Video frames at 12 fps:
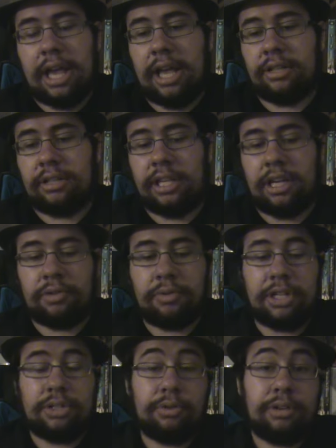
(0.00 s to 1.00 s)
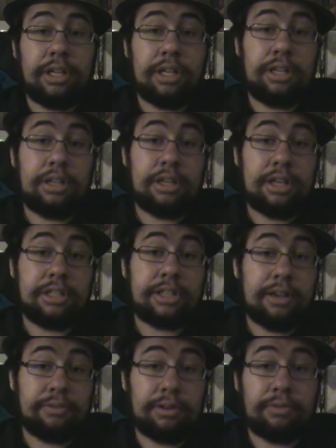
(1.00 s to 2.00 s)
And Theon Greyjoy
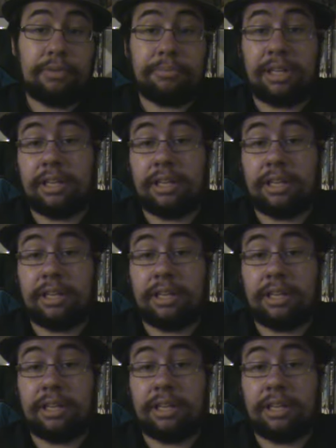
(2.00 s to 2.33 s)
saved her from